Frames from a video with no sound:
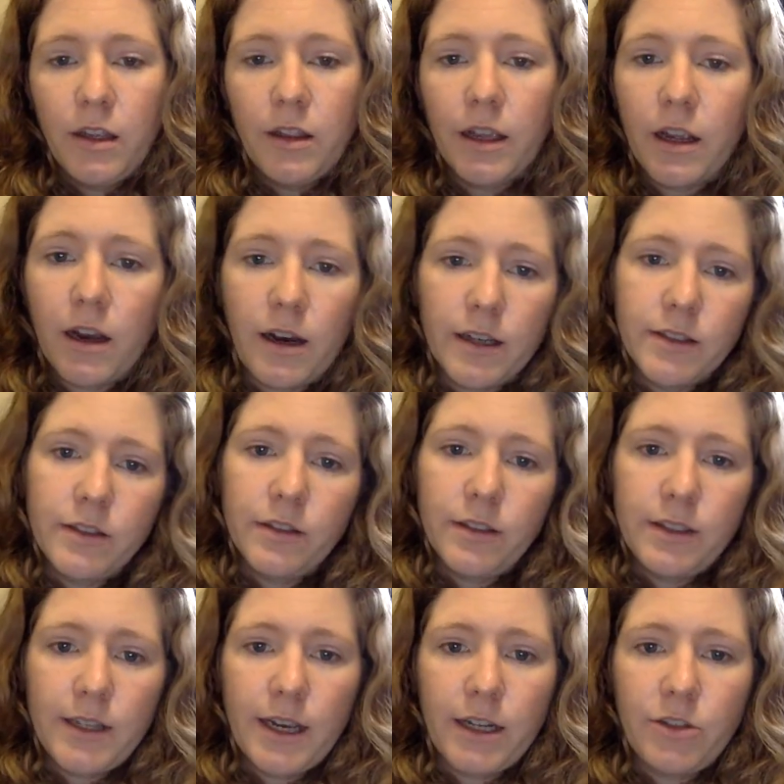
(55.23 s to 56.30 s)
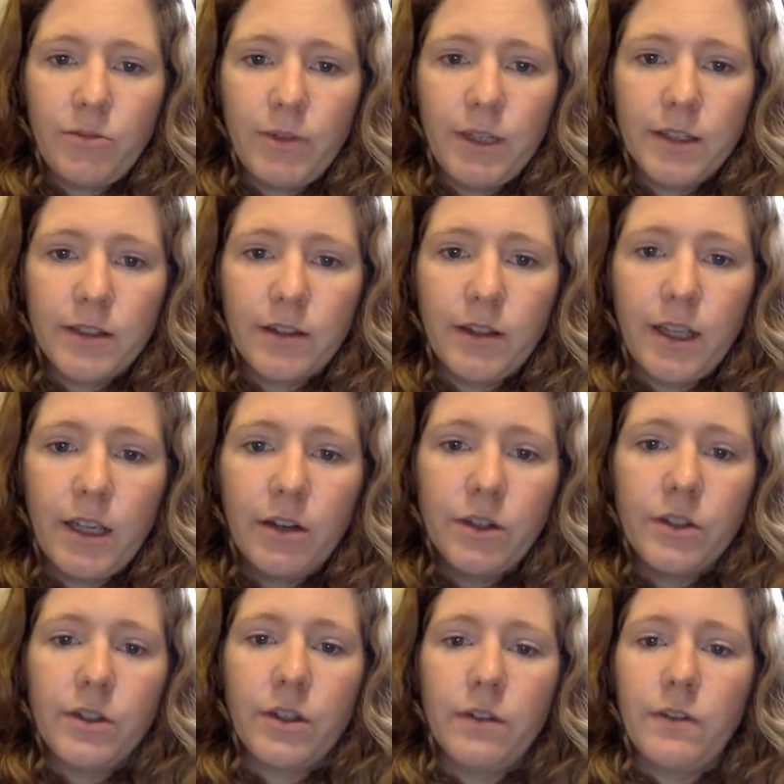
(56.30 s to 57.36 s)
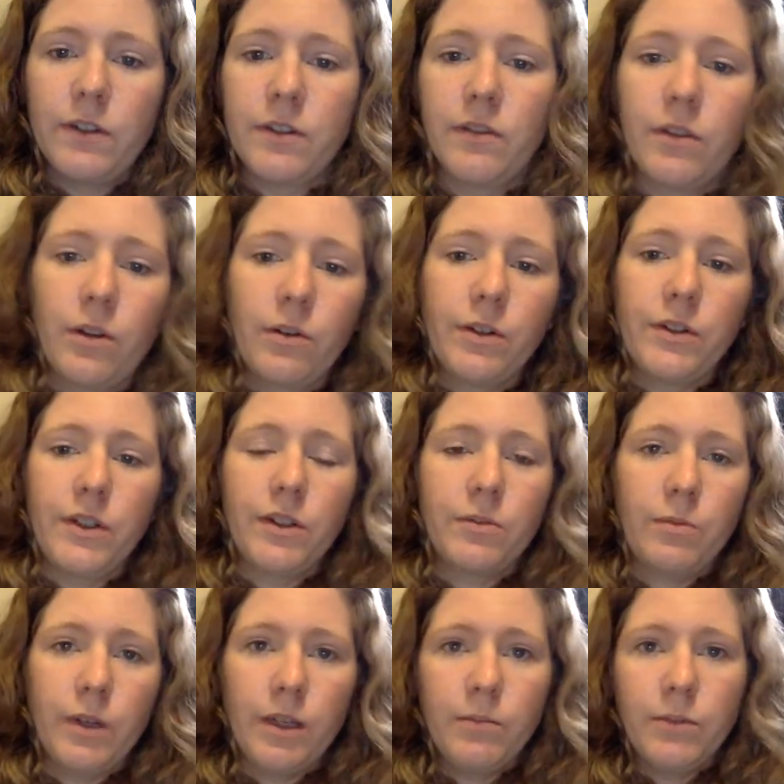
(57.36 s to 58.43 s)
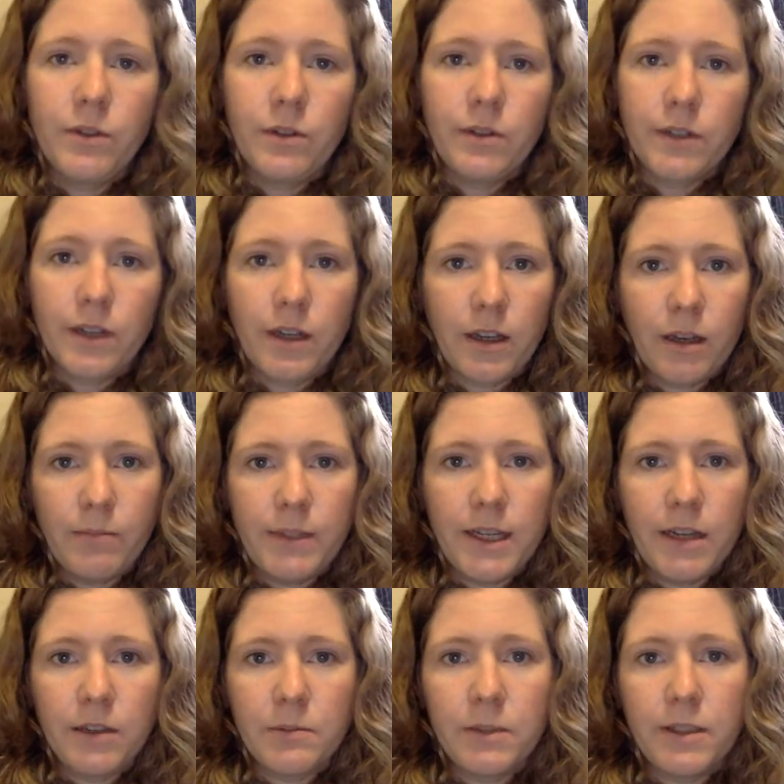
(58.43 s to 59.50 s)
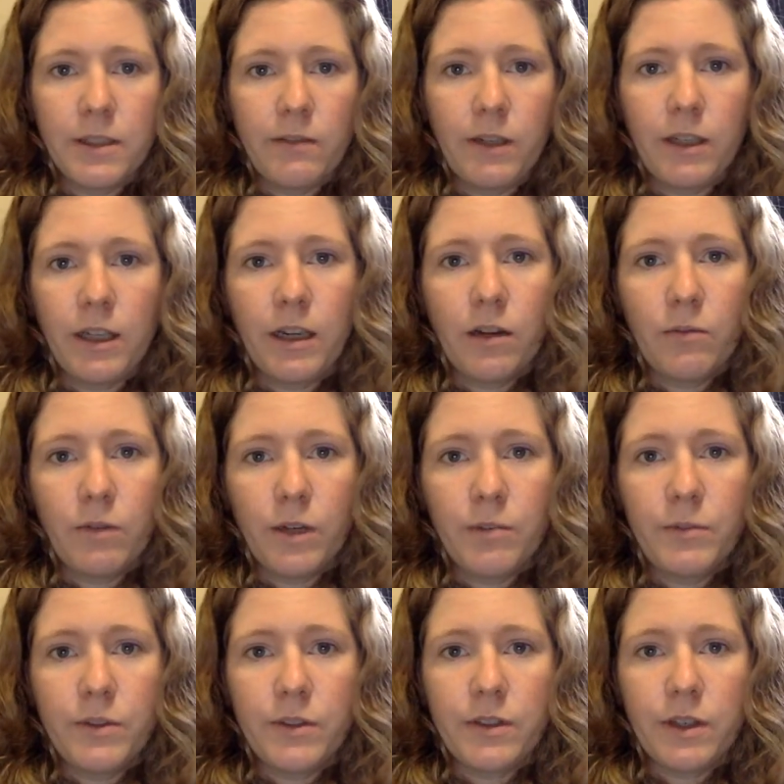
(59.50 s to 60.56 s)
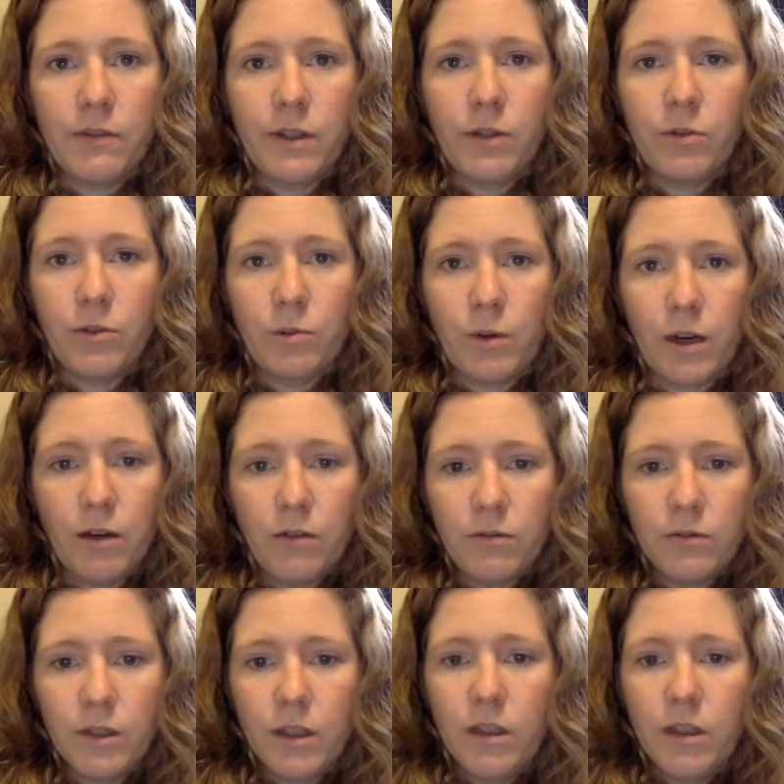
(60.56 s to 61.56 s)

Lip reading: The costal attachments on the inner surface of the lower 6 ribs, so it's going to come down specifically on ribs 7 through 12.